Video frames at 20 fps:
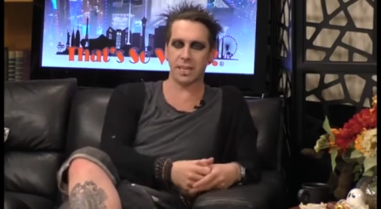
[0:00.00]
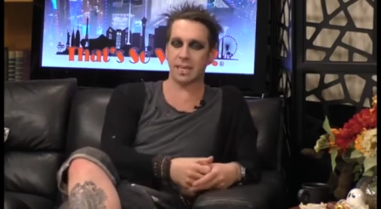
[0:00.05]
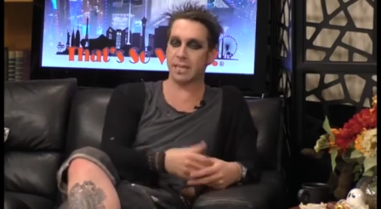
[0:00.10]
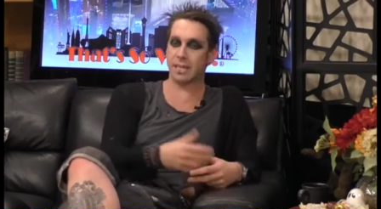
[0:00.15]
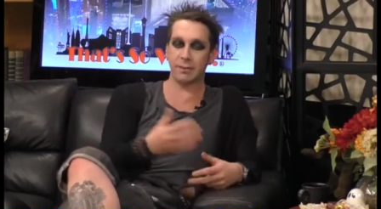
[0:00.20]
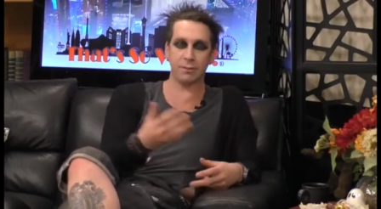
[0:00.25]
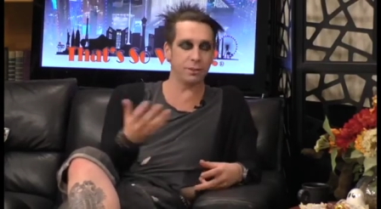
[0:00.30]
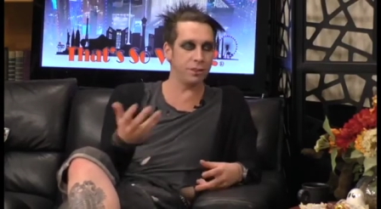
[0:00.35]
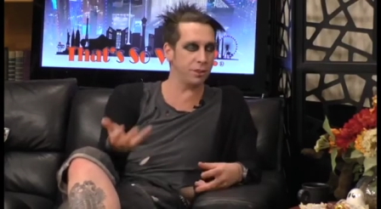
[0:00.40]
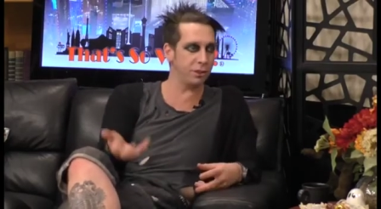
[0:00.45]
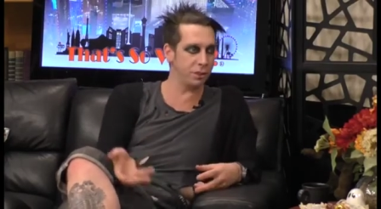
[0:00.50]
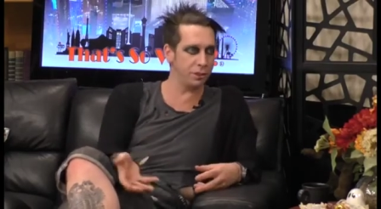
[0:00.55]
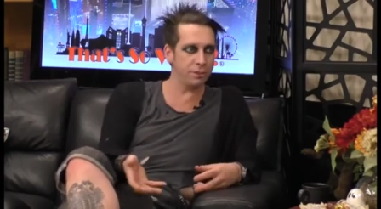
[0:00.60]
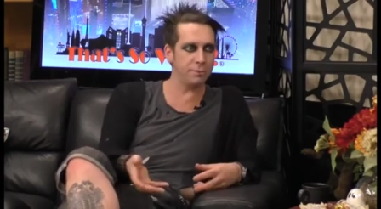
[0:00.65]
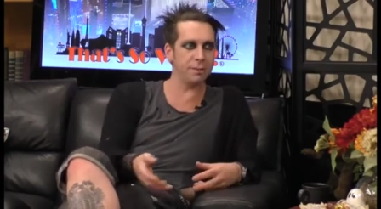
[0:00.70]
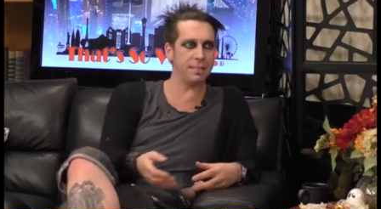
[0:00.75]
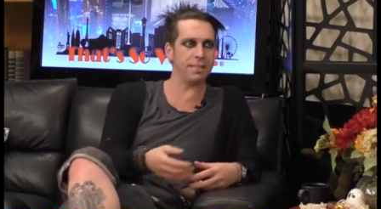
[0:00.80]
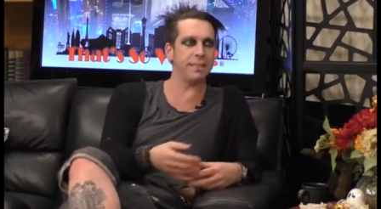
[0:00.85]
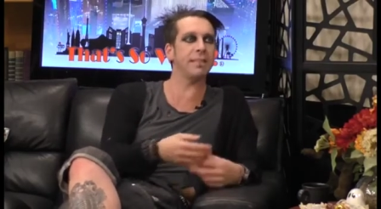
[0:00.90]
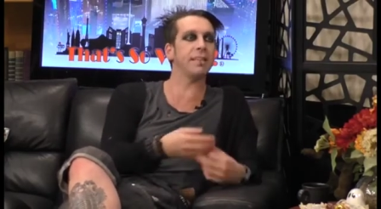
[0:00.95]
And even in
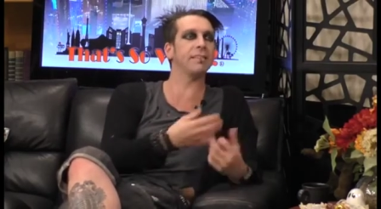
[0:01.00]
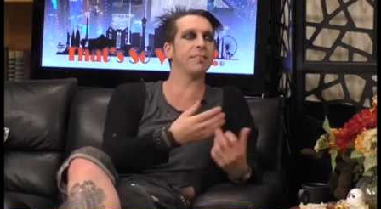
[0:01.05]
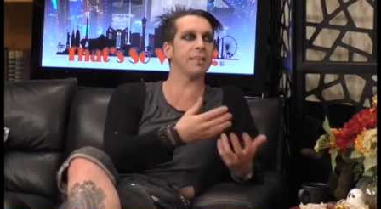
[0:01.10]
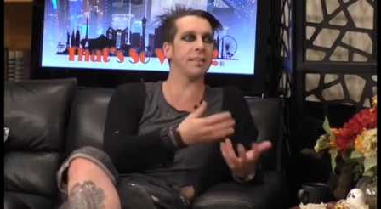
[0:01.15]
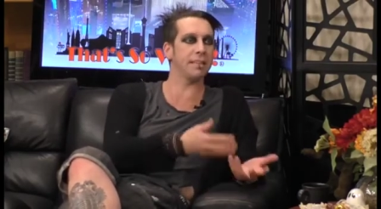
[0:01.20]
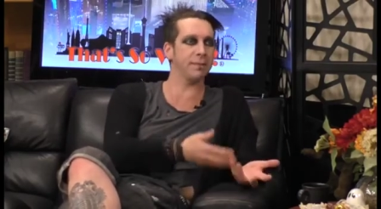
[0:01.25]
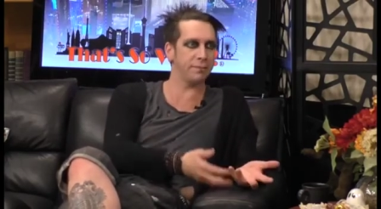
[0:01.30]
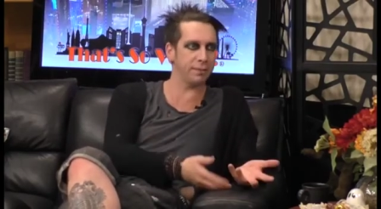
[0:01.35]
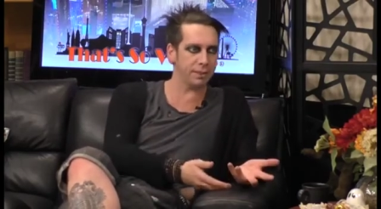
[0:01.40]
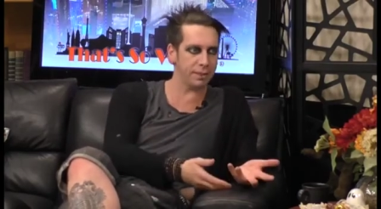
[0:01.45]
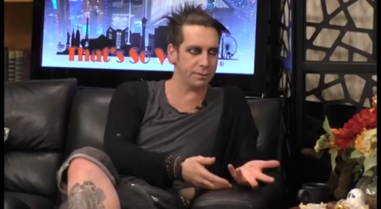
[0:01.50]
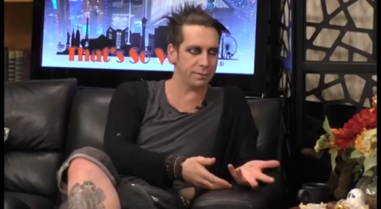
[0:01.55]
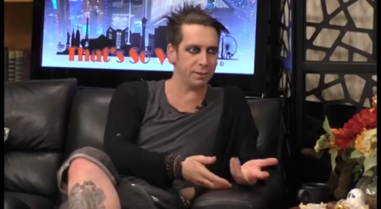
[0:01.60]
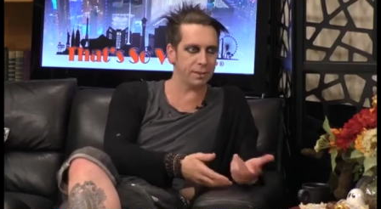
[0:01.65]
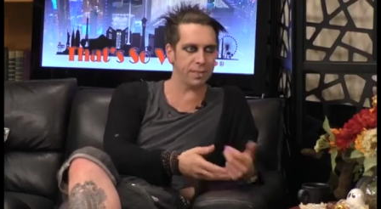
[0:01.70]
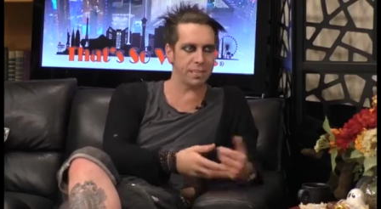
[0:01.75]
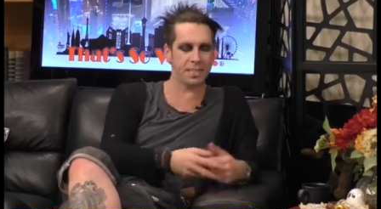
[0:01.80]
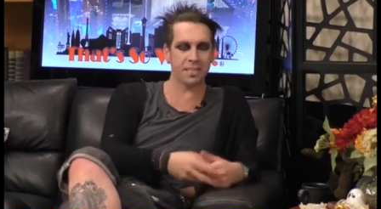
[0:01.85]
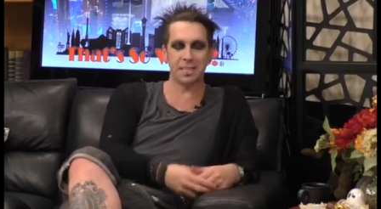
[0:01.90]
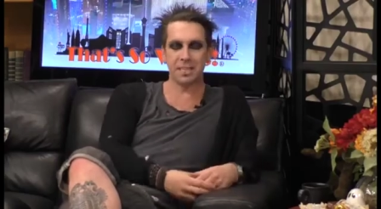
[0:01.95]
Germany, they say it very
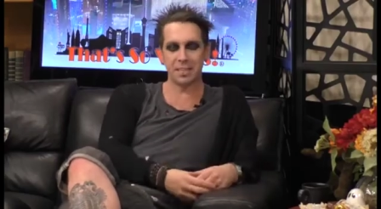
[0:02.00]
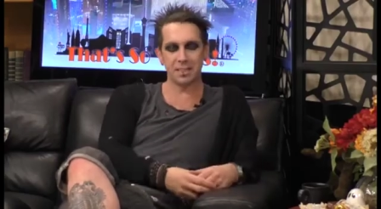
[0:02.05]
differently.